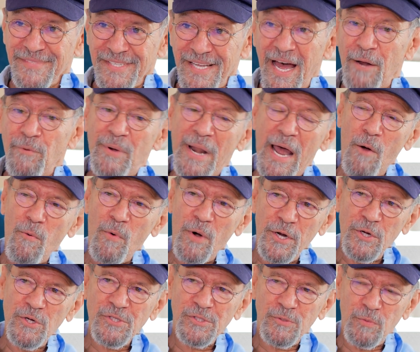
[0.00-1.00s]
And now we're
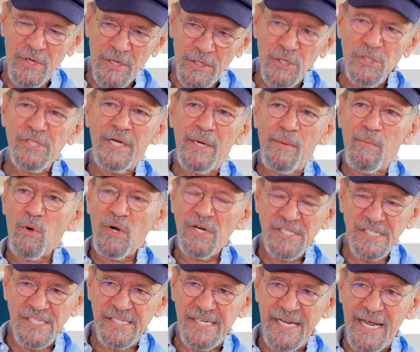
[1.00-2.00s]
using it more as
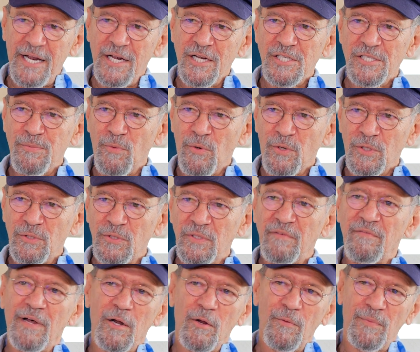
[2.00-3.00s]
a sales, more to
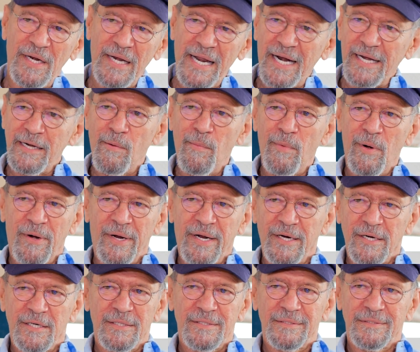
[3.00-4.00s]
develop the Latin
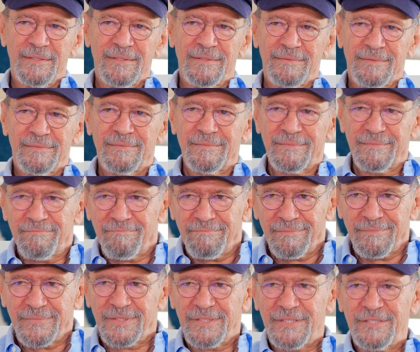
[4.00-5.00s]
American
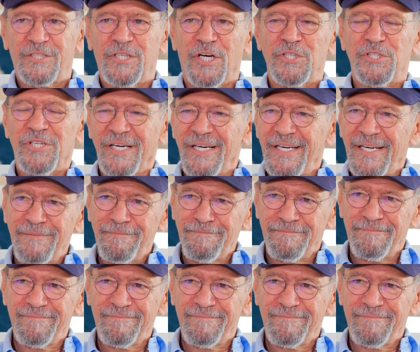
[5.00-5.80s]
country, yeah?